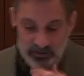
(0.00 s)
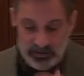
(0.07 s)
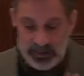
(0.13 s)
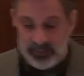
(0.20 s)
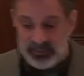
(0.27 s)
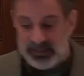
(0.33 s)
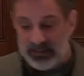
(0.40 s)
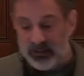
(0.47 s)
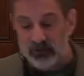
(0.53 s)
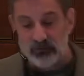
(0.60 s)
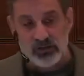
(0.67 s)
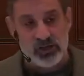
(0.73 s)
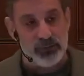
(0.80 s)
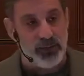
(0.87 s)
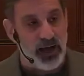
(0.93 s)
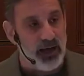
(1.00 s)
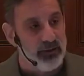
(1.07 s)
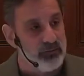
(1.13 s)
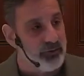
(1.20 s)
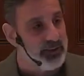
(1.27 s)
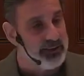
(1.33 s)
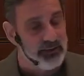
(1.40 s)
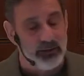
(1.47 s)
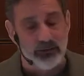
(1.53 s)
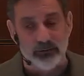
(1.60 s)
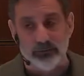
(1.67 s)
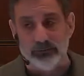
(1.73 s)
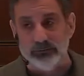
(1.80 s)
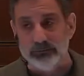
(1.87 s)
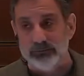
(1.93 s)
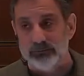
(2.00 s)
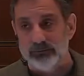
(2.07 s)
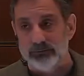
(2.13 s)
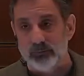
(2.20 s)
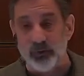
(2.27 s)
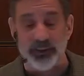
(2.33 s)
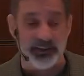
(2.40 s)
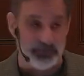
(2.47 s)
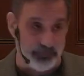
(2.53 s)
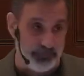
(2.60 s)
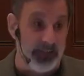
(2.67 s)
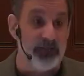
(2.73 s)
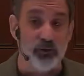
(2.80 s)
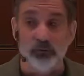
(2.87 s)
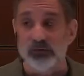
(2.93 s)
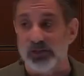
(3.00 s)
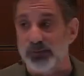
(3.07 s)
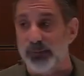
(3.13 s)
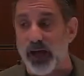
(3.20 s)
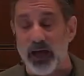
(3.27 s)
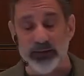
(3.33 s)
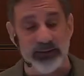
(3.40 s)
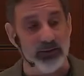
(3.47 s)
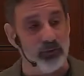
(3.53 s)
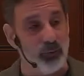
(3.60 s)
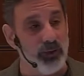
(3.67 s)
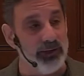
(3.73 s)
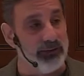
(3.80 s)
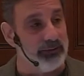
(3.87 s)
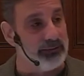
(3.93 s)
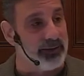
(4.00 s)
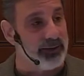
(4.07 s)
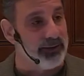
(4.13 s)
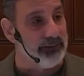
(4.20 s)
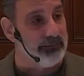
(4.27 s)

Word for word: And they either respond or they don't. Well, they, they do respond either way, don't they?